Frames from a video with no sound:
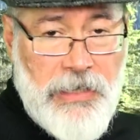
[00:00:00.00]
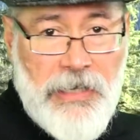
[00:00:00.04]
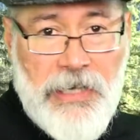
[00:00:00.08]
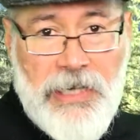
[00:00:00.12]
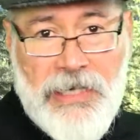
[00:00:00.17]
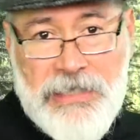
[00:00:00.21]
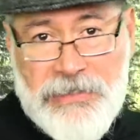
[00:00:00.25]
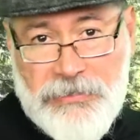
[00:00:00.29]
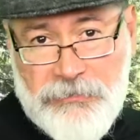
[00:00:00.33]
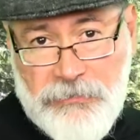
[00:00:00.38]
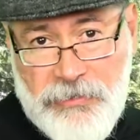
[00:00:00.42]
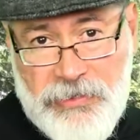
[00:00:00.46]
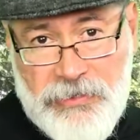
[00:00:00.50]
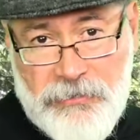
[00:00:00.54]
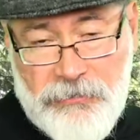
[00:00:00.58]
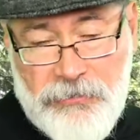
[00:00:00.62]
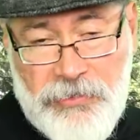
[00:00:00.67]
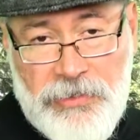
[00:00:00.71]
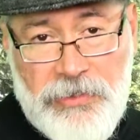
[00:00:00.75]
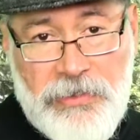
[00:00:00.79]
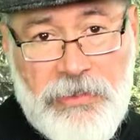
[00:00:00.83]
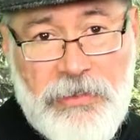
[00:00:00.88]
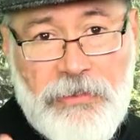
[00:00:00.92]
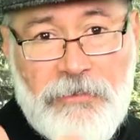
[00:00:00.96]
as when
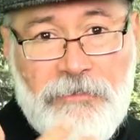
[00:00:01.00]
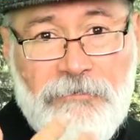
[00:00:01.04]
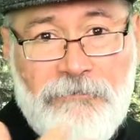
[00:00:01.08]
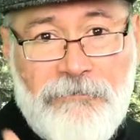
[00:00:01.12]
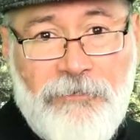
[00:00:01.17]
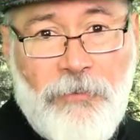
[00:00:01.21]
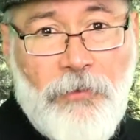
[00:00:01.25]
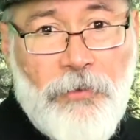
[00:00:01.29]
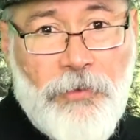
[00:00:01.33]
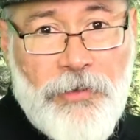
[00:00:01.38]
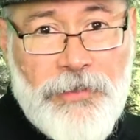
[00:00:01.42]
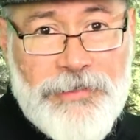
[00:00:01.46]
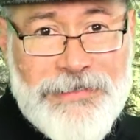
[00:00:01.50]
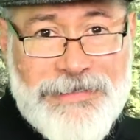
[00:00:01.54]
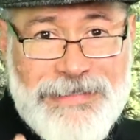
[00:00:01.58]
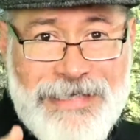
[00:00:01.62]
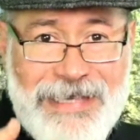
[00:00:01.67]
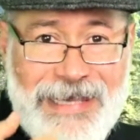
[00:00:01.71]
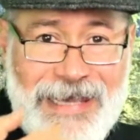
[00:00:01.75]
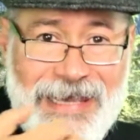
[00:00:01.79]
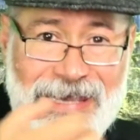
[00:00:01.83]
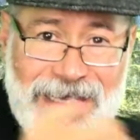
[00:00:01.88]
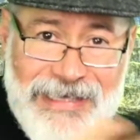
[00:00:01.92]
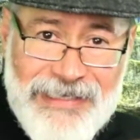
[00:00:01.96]
we force
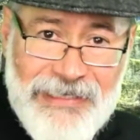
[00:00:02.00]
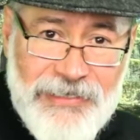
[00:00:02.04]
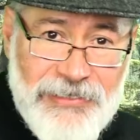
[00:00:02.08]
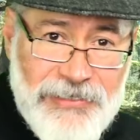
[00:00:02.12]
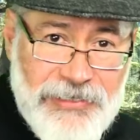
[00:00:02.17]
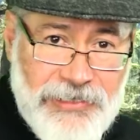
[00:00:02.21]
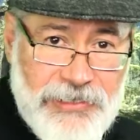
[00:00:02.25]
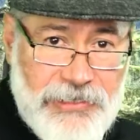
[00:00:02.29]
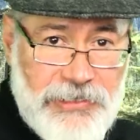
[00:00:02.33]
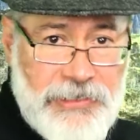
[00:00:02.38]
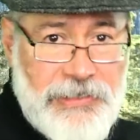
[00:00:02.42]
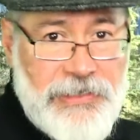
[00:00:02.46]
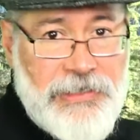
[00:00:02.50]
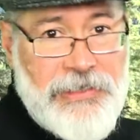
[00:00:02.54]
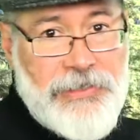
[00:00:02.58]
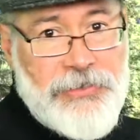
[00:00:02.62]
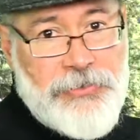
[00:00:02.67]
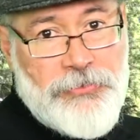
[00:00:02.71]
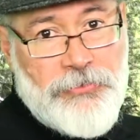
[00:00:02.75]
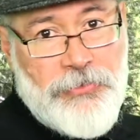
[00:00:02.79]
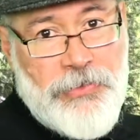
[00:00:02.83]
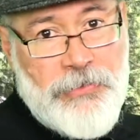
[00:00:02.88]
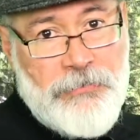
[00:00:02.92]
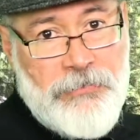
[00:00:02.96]
energy
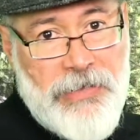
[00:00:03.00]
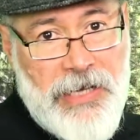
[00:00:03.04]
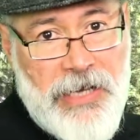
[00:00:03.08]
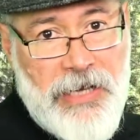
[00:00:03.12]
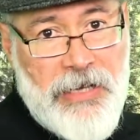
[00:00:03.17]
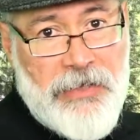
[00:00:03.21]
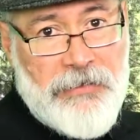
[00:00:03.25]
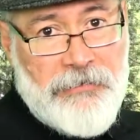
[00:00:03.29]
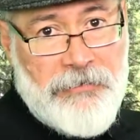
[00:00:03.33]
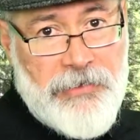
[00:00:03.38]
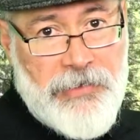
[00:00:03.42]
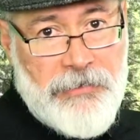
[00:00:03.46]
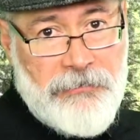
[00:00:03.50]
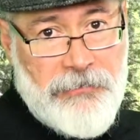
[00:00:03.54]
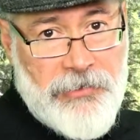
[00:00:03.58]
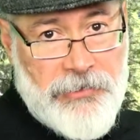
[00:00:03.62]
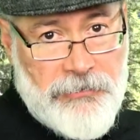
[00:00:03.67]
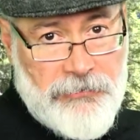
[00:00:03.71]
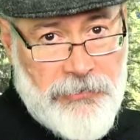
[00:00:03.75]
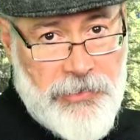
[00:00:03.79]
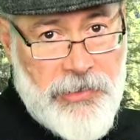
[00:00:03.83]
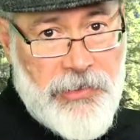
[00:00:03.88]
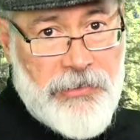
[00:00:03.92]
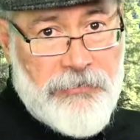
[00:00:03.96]
into a battery when
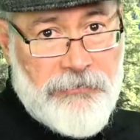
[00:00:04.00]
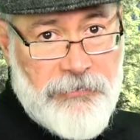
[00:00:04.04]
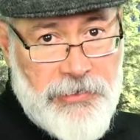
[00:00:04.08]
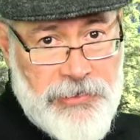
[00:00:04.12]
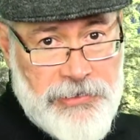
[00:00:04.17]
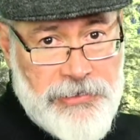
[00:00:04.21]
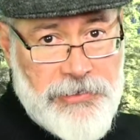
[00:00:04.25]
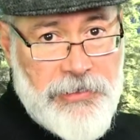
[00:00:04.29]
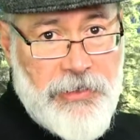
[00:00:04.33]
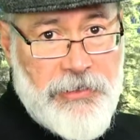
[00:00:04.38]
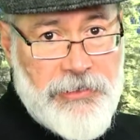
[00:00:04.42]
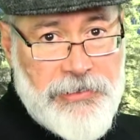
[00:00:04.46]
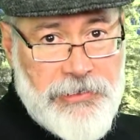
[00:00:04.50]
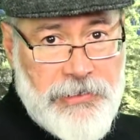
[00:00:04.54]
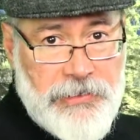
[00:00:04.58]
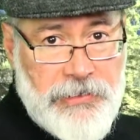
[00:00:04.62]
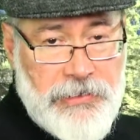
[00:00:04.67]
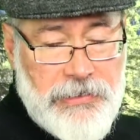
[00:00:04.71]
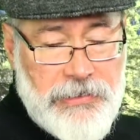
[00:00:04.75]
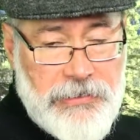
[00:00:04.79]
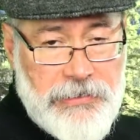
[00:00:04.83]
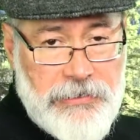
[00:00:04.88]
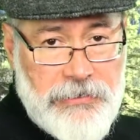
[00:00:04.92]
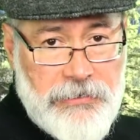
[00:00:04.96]
we are recharging
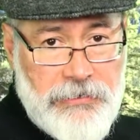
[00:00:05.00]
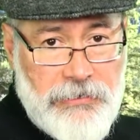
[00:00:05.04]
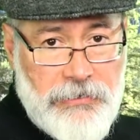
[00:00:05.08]
it,